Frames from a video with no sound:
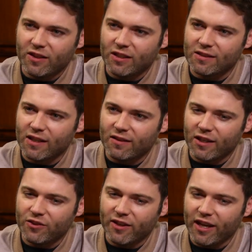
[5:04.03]
and the insight
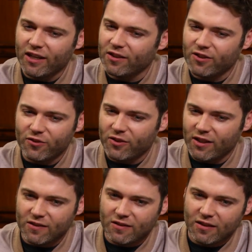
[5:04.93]
that you gain into
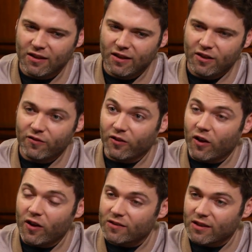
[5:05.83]
his
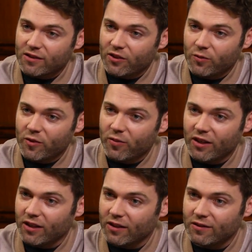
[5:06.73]
flaws as a human
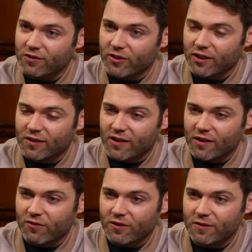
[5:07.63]
being. It's really
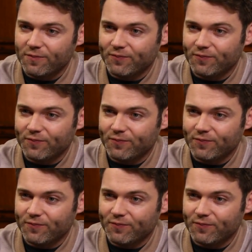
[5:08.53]
insightful.